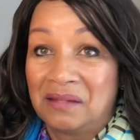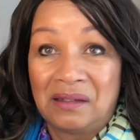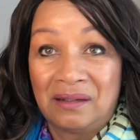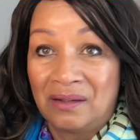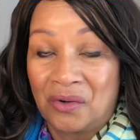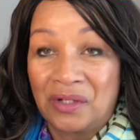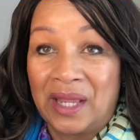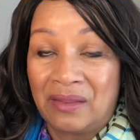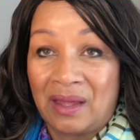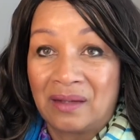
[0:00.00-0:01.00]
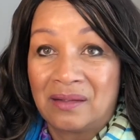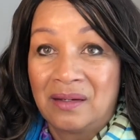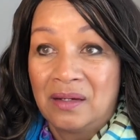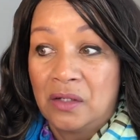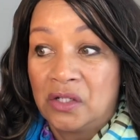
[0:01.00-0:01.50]
You're not going to get that.
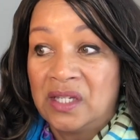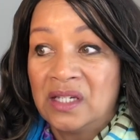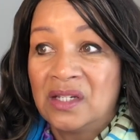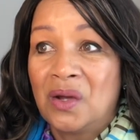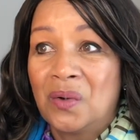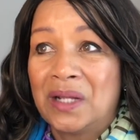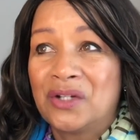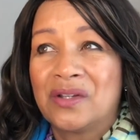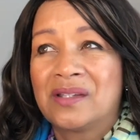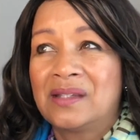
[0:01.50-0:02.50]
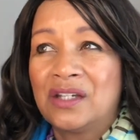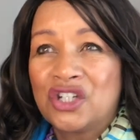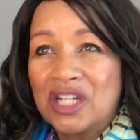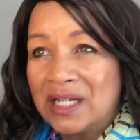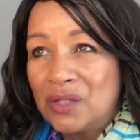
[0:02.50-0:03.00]
Sitting down and just
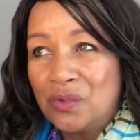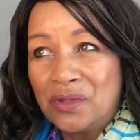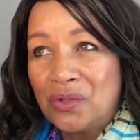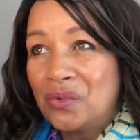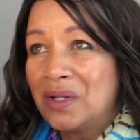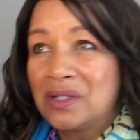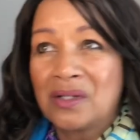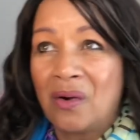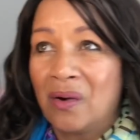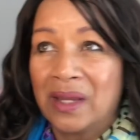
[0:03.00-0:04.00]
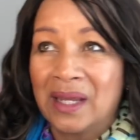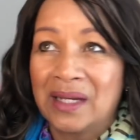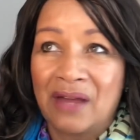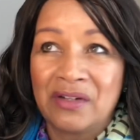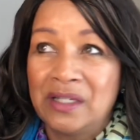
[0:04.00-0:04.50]
chilling with you and talking and
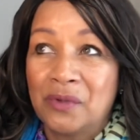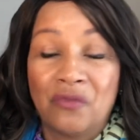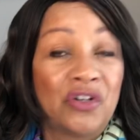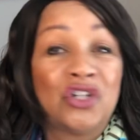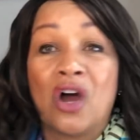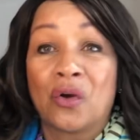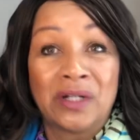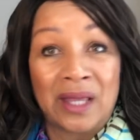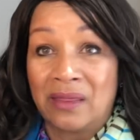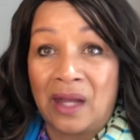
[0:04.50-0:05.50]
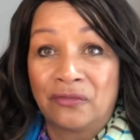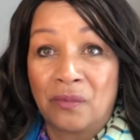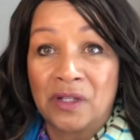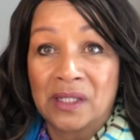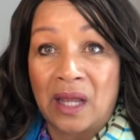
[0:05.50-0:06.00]
having deep conversation, you're not going to get that from
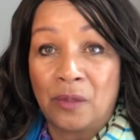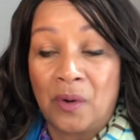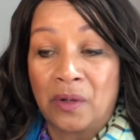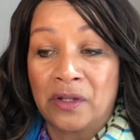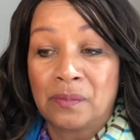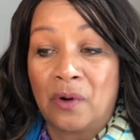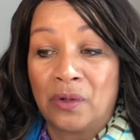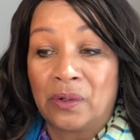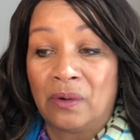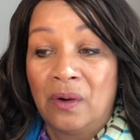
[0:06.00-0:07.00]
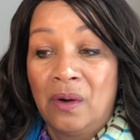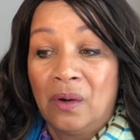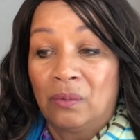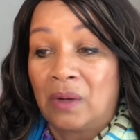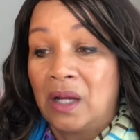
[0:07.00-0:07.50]
this kind of this partner,
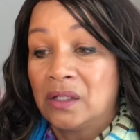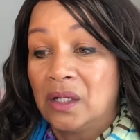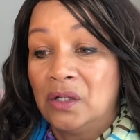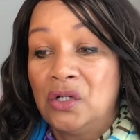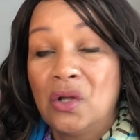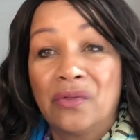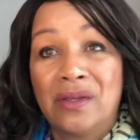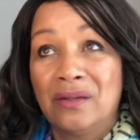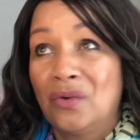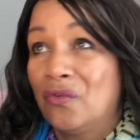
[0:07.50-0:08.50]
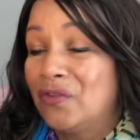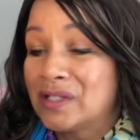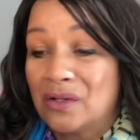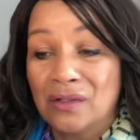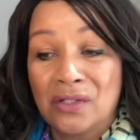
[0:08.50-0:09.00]
right? Nothing, no
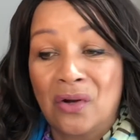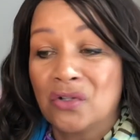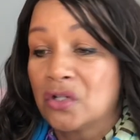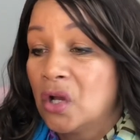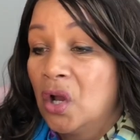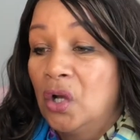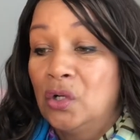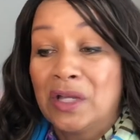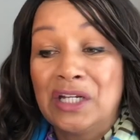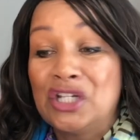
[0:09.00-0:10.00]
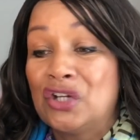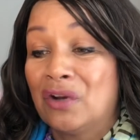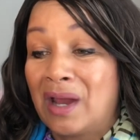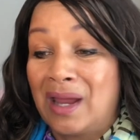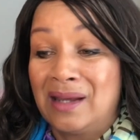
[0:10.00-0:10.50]
physical touch, looking into
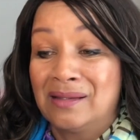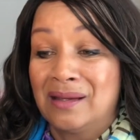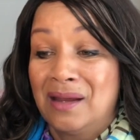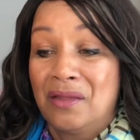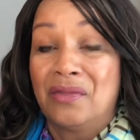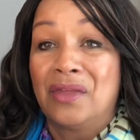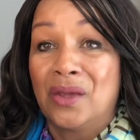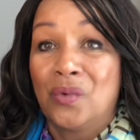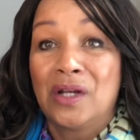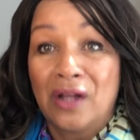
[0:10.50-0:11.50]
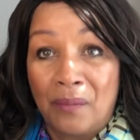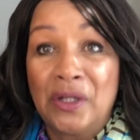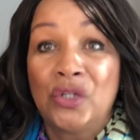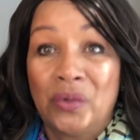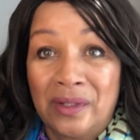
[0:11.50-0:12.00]
your eyes, they will not be
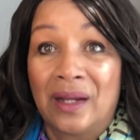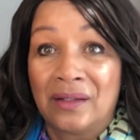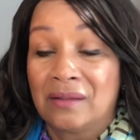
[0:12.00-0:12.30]
doing that.